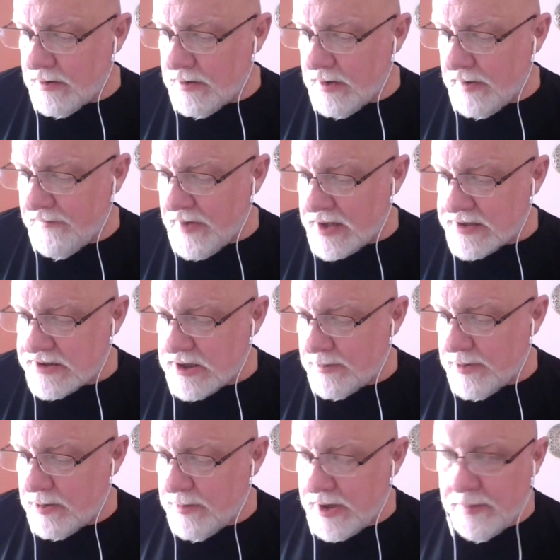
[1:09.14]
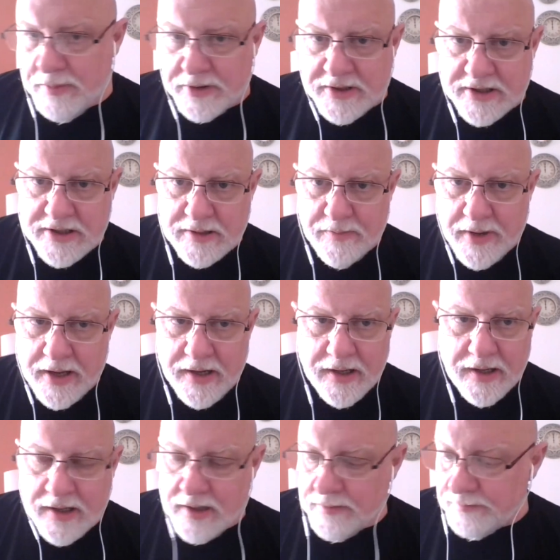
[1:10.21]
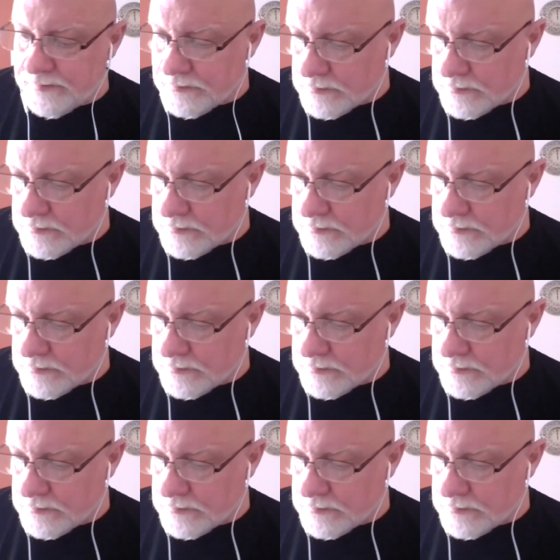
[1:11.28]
events I'm going to be participating in,